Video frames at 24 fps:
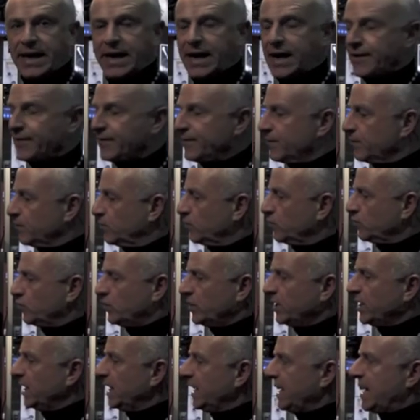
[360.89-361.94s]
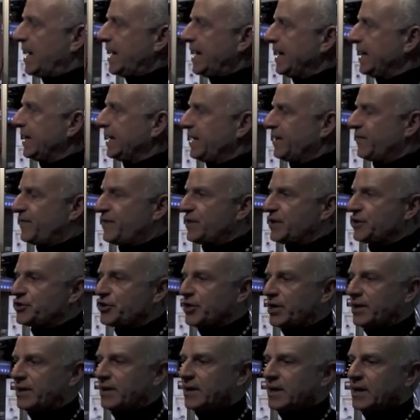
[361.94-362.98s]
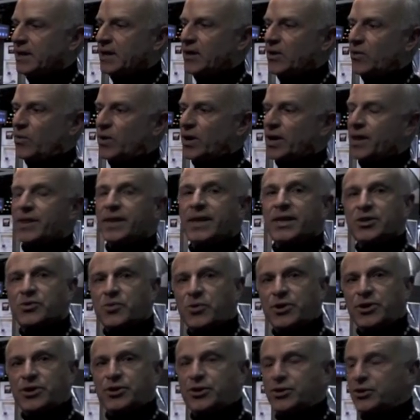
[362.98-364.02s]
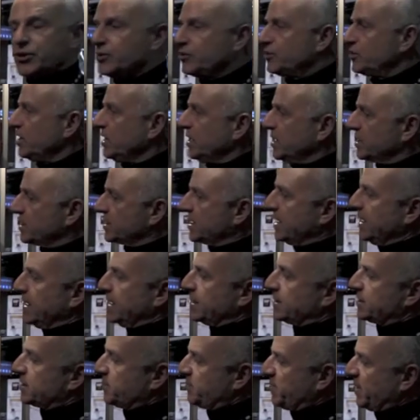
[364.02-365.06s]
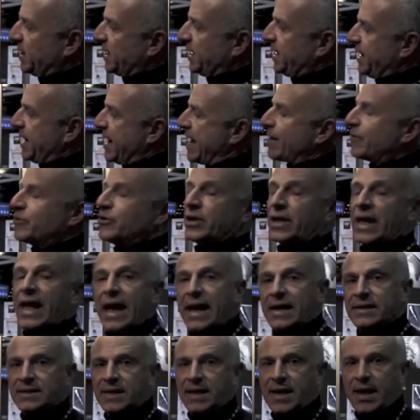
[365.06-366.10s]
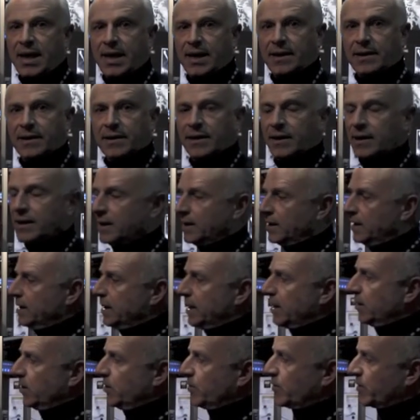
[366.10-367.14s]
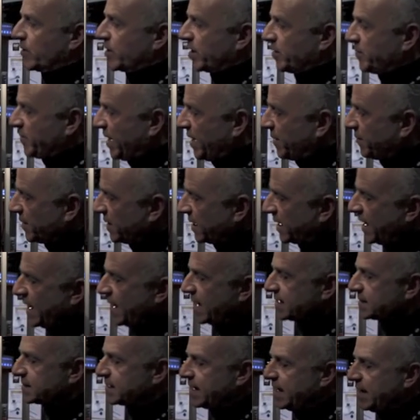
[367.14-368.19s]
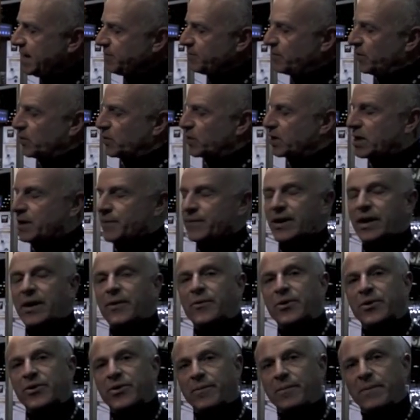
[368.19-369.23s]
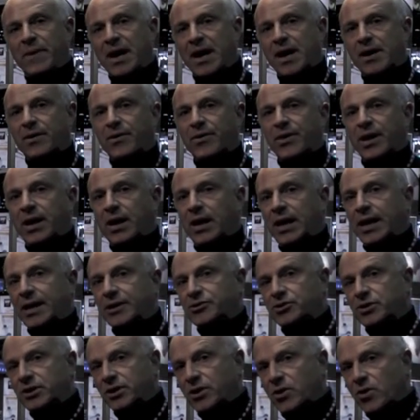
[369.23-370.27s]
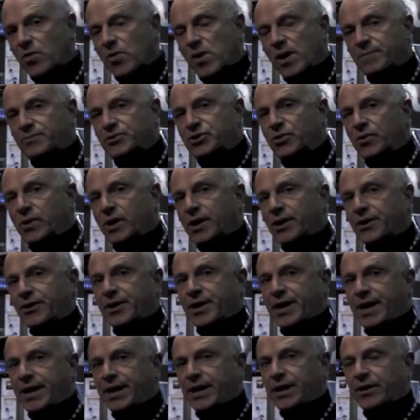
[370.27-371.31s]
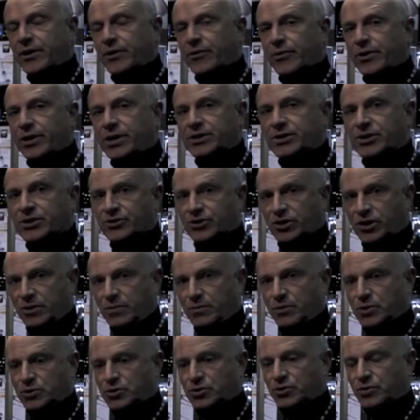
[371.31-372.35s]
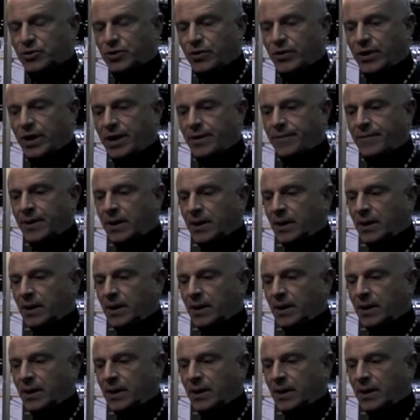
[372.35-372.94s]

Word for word: EF, really highly efficient. One of the things we're introducing is its ability now to cascade. Not only are we going to be able to cascade, but we're coming out with a model that will actually go up to 180 degrees as a commercial unit.